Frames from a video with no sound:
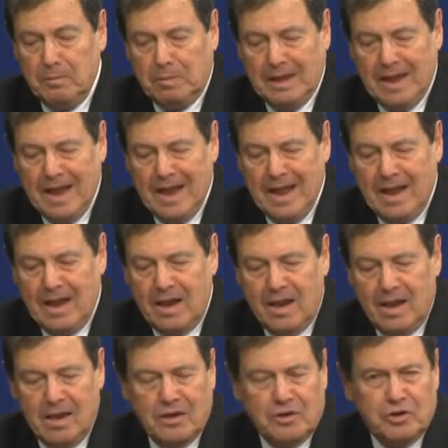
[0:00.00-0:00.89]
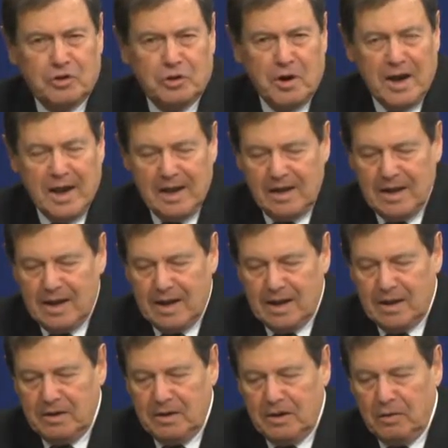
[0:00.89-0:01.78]
playing in trade
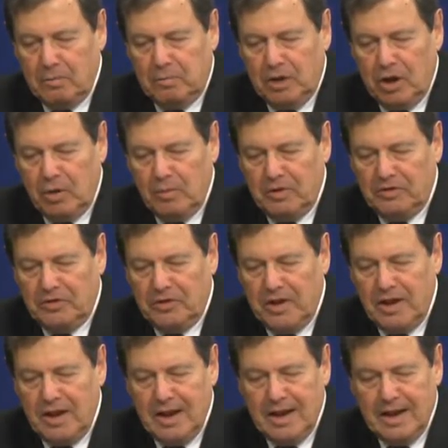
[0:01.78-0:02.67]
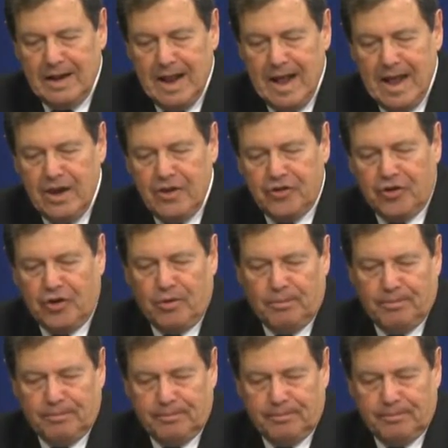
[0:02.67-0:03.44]
and diplomacy in Asia.